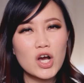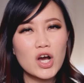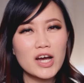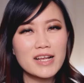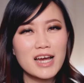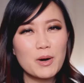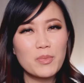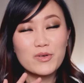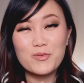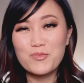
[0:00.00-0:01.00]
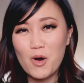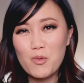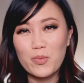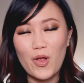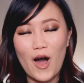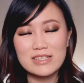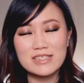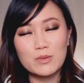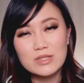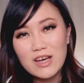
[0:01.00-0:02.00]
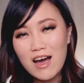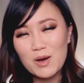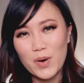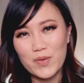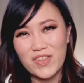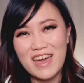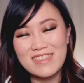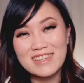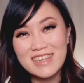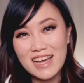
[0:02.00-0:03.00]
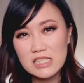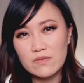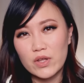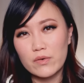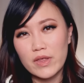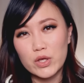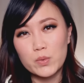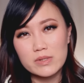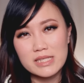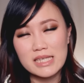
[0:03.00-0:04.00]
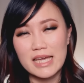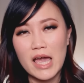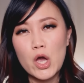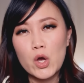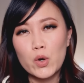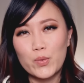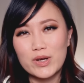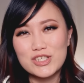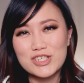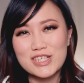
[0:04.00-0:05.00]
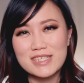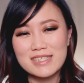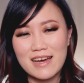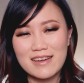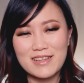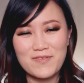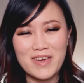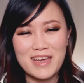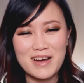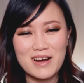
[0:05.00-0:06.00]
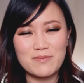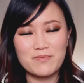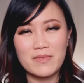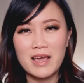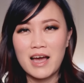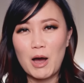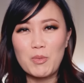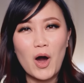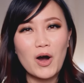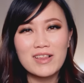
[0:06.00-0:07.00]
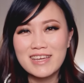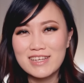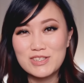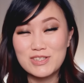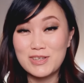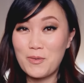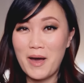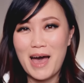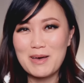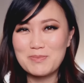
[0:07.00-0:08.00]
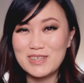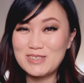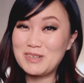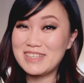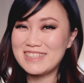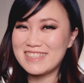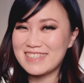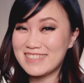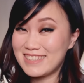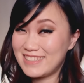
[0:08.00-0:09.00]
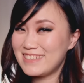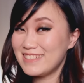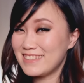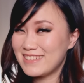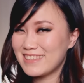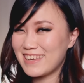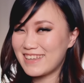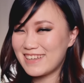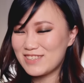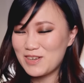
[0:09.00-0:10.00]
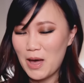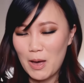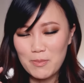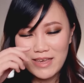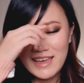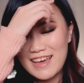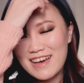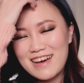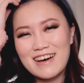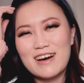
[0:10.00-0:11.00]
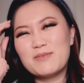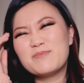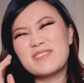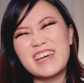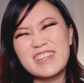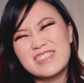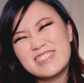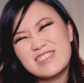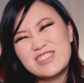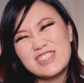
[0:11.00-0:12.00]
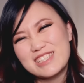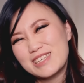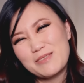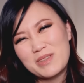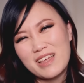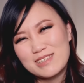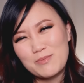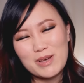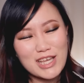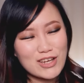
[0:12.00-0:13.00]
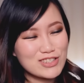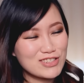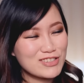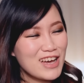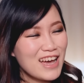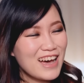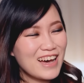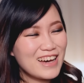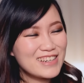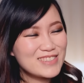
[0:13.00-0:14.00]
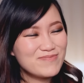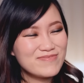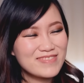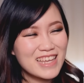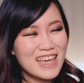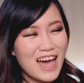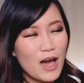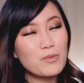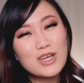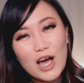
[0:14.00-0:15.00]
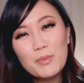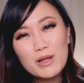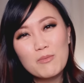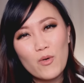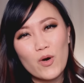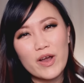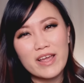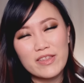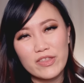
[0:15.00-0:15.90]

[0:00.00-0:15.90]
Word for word: got a couple of roadblocks, and I will talk about that in the next video that you will see, which is kind of a, um, I'm calling it So Happy 2016. Get it? So Happy. Um, I know, it's a little cheesy, but that's the best I could do. Um, I will talk about it more in